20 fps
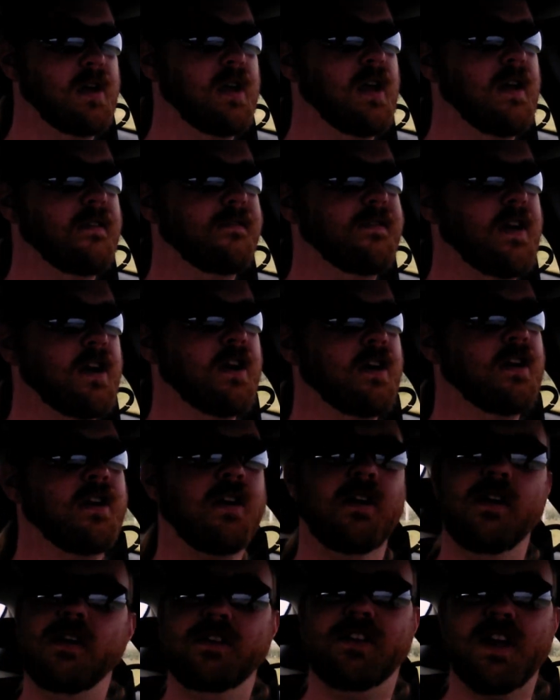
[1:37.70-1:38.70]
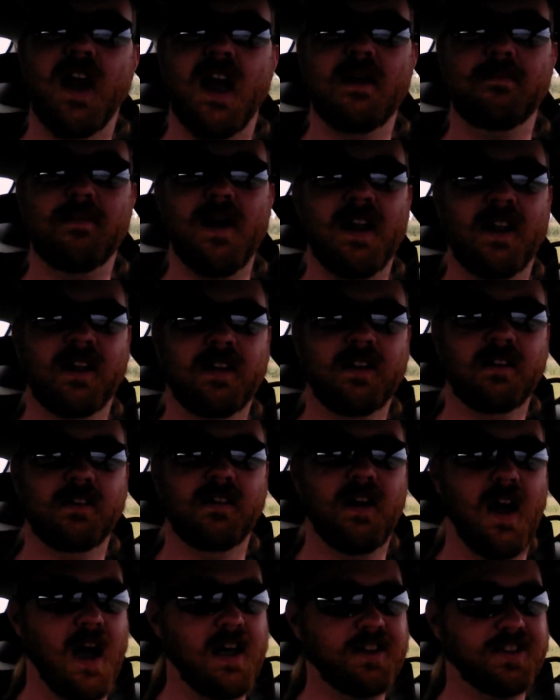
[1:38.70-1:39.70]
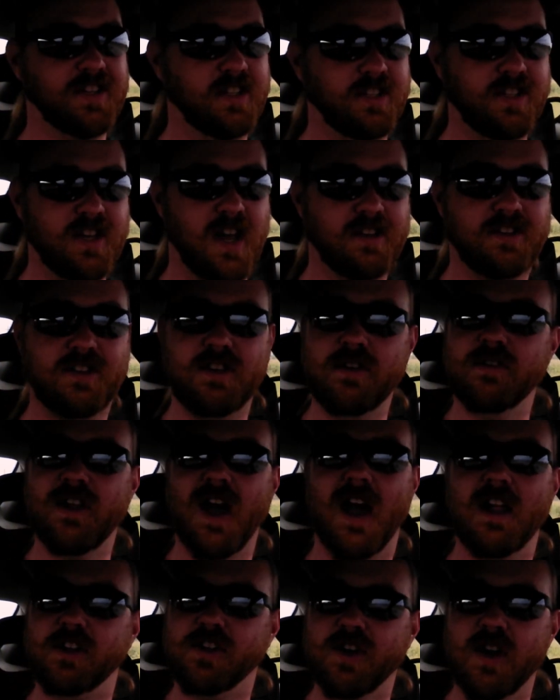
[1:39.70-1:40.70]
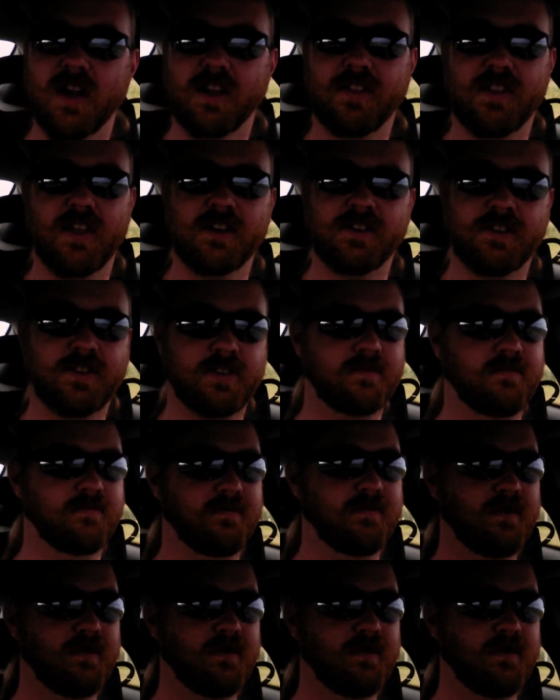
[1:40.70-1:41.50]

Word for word: if you're diabetic, I suggest you not drink this.